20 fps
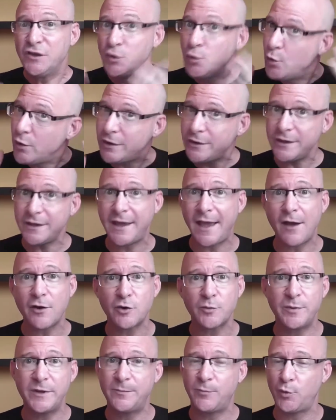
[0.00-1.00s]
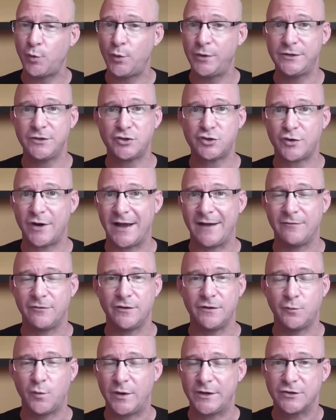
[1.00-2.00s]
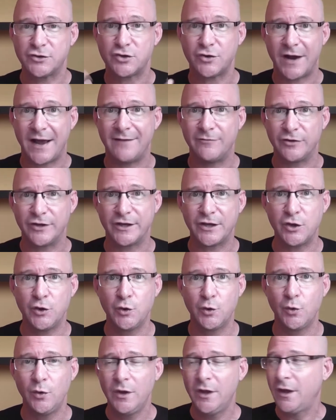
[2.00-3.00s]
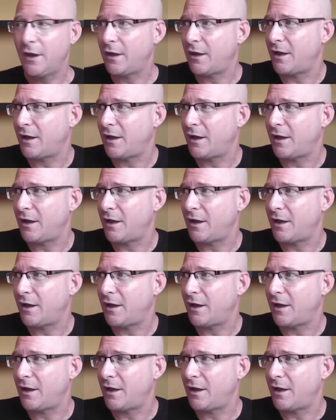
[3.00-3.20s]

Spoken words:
You will encounter people when you're traveling who